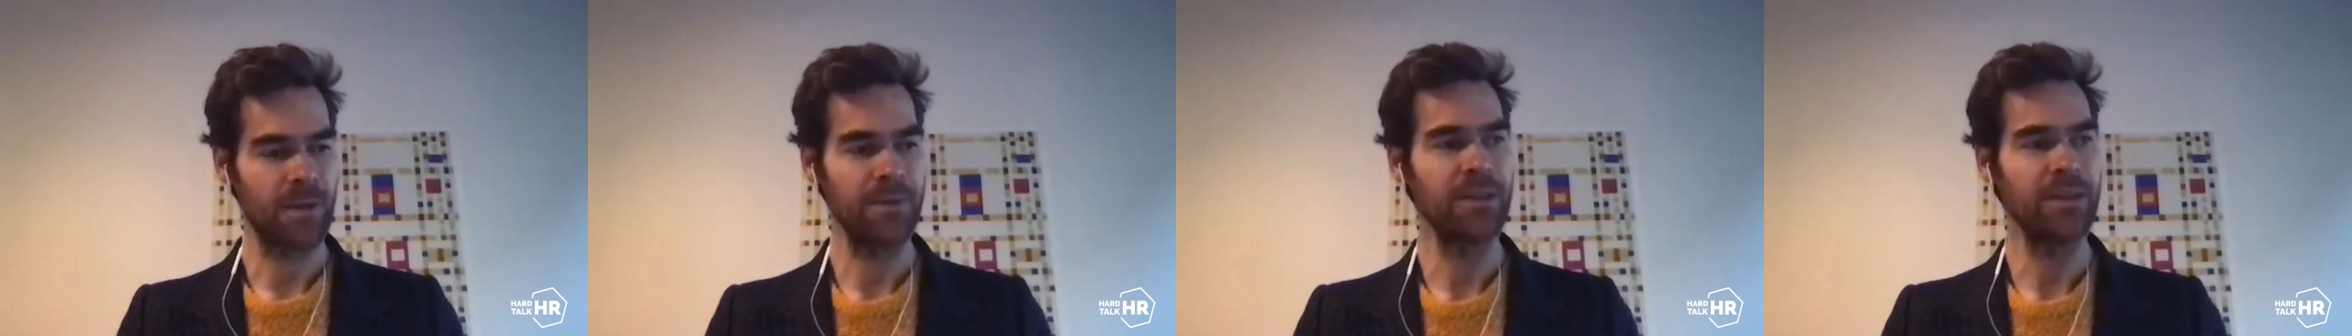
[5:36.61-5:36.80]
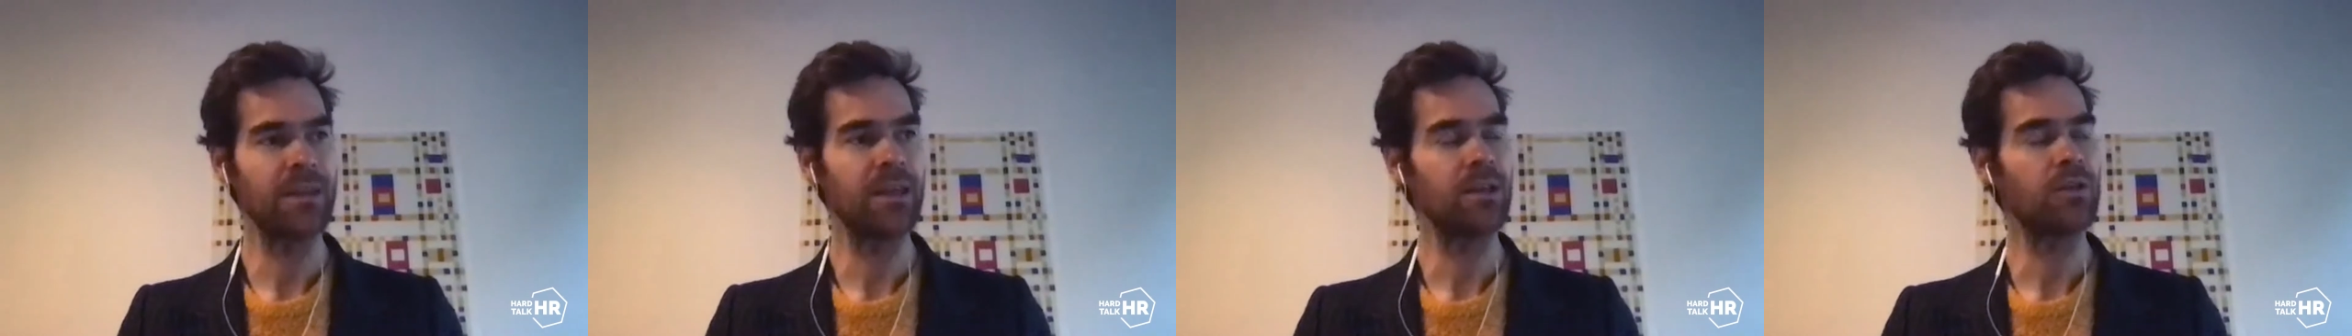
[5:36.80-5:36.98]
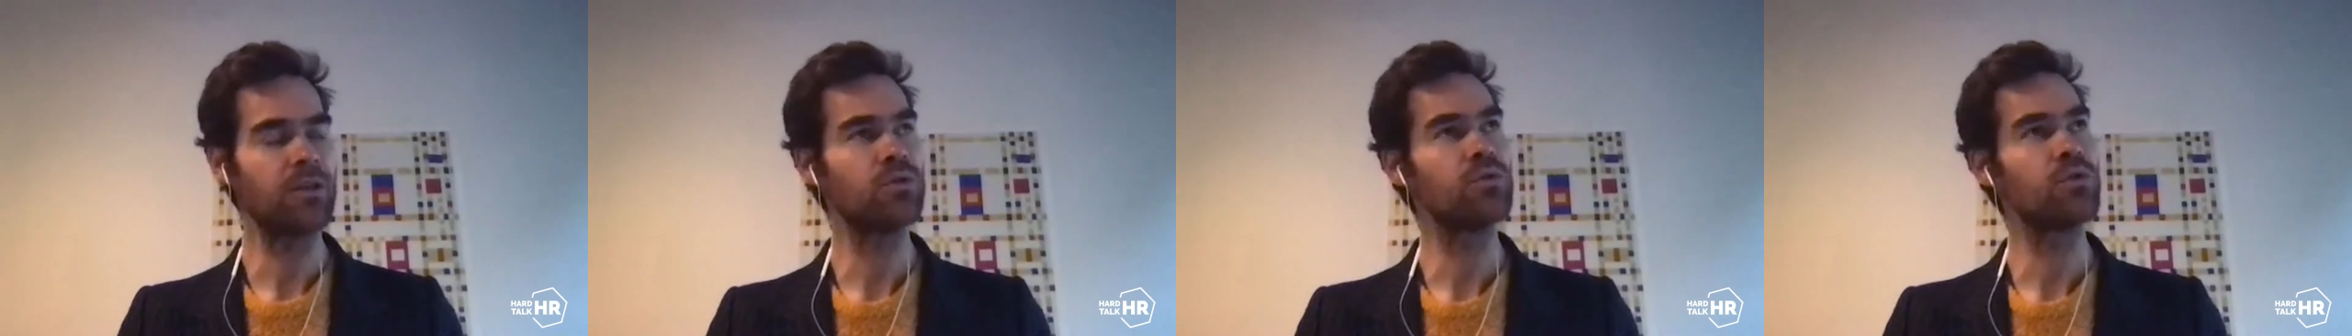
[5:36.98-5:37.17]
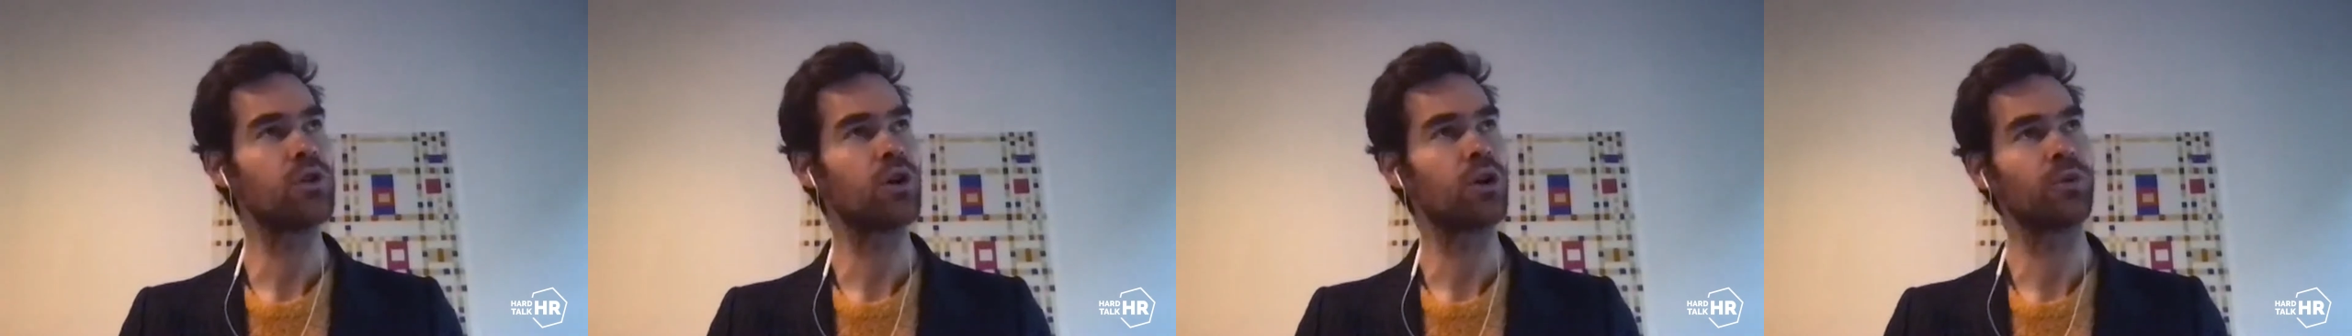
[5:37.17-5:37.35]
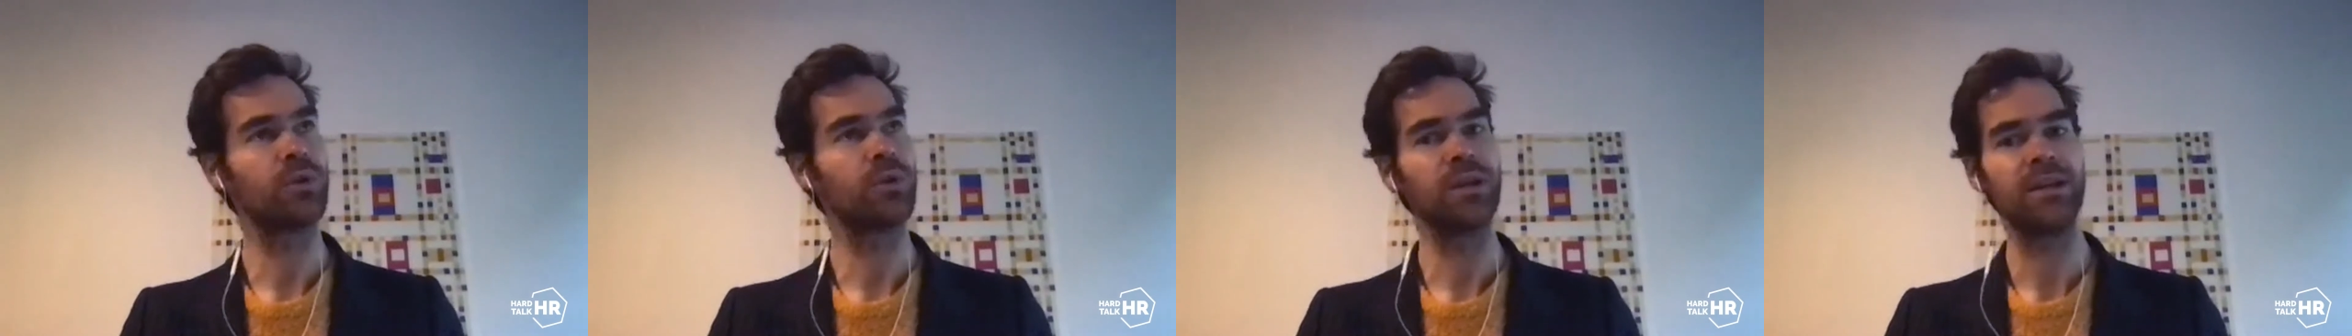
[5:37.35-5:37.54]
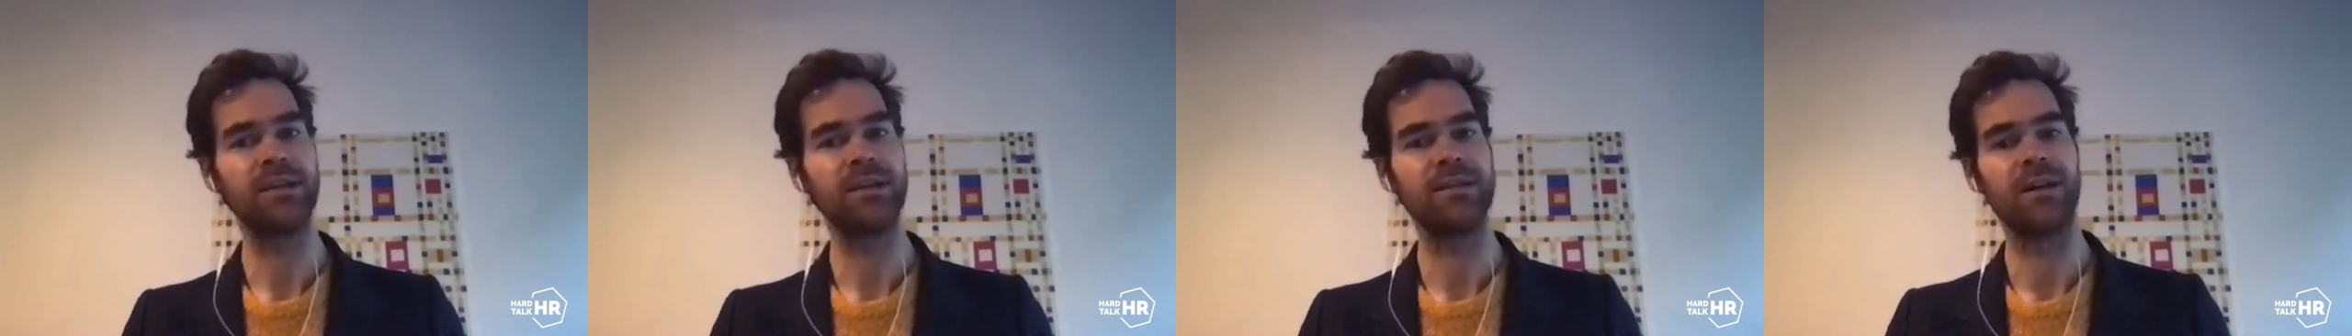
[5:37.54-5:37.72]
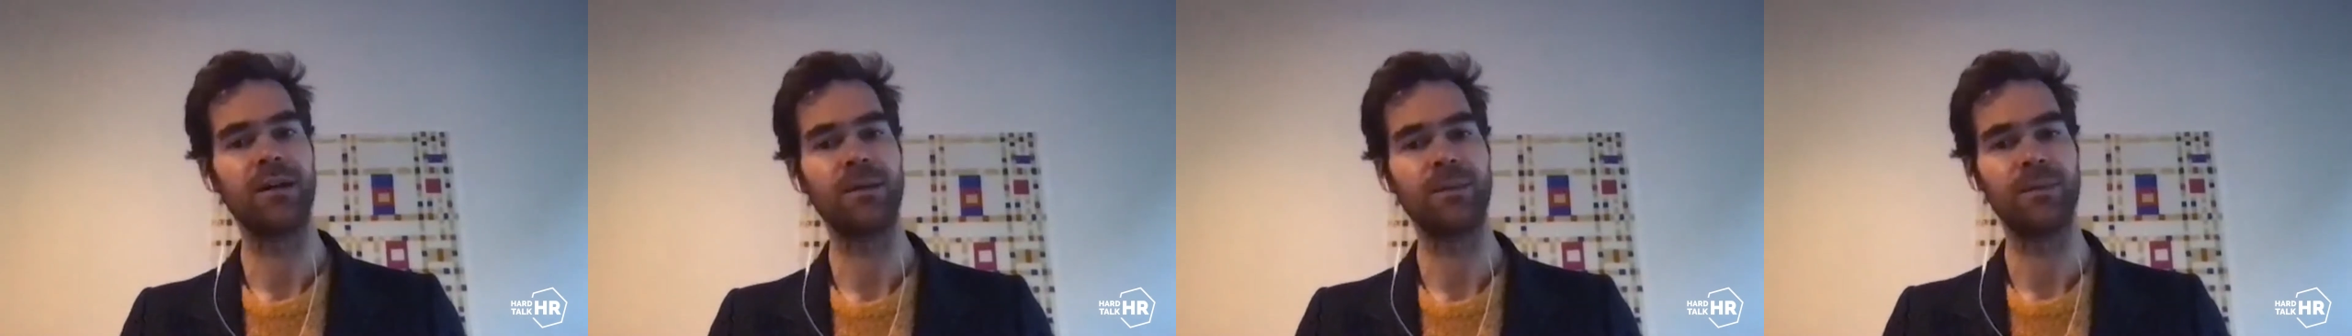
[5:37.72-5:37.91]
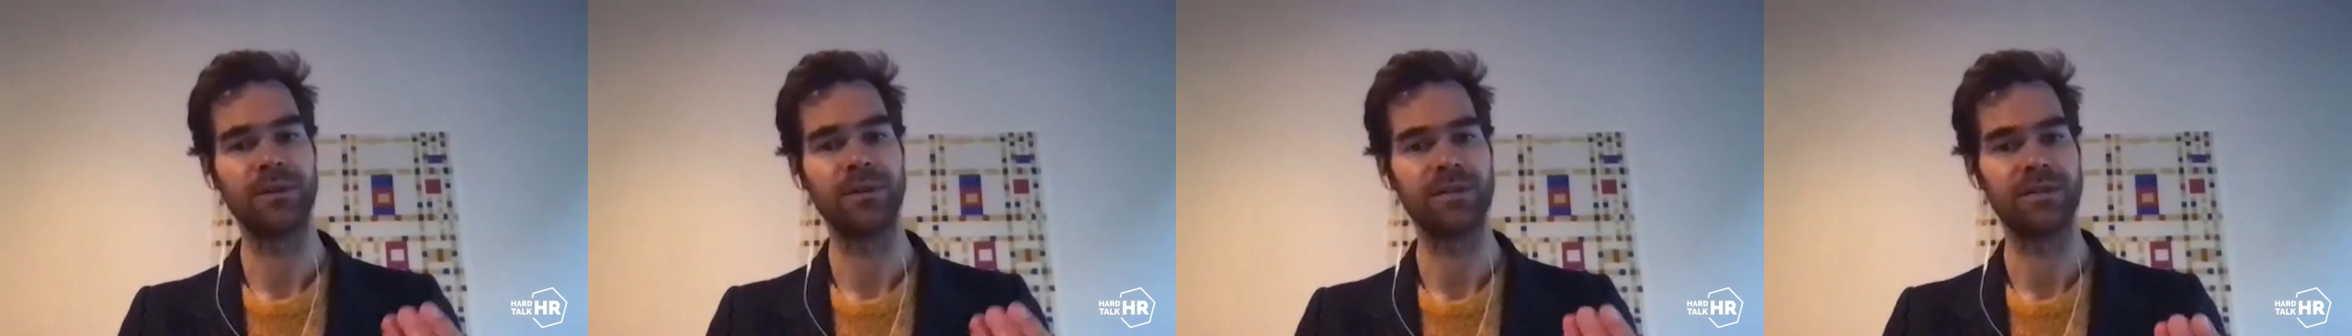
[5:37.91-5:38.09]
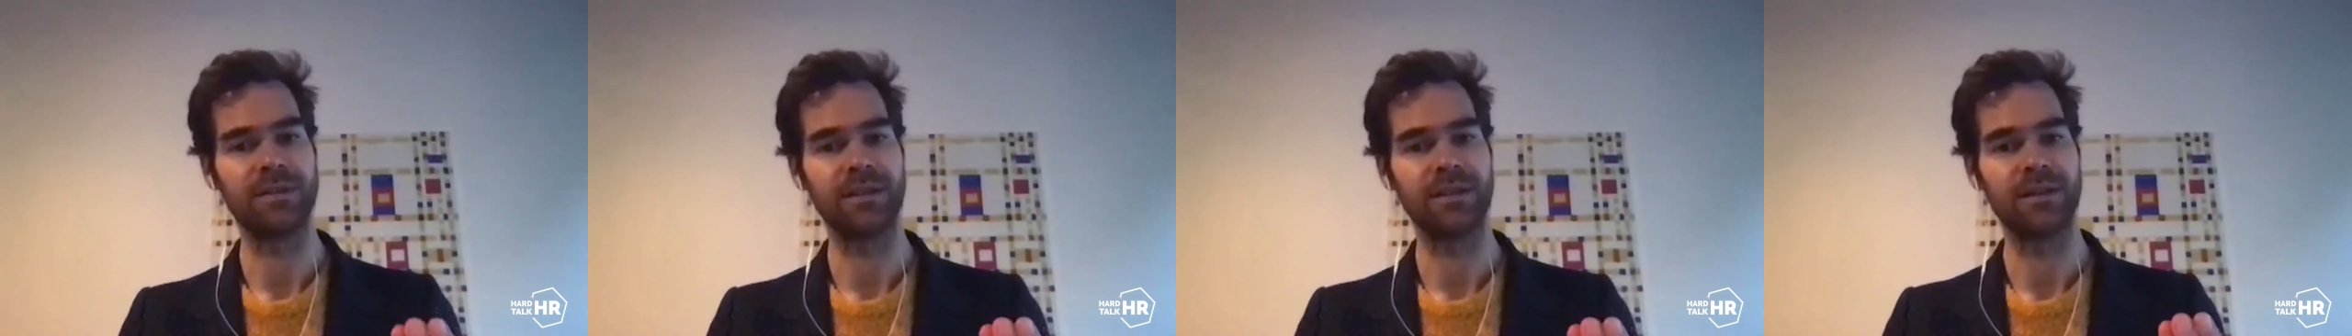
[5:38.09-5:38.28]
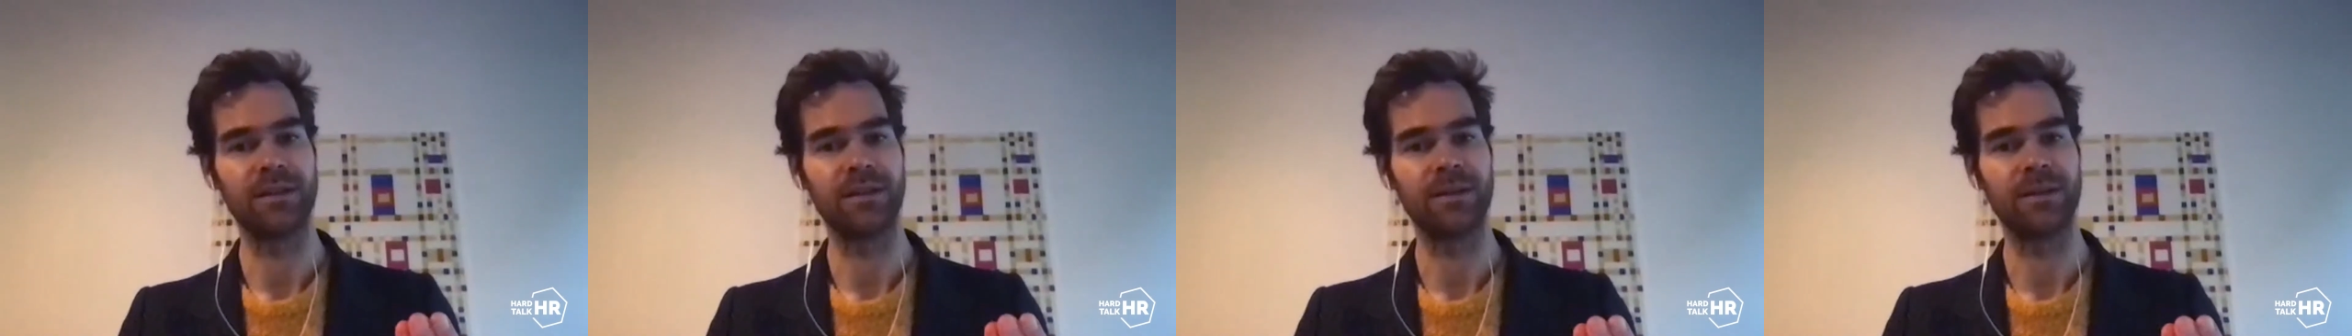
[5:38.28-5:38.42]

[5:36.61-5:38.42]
me take two concrete examples.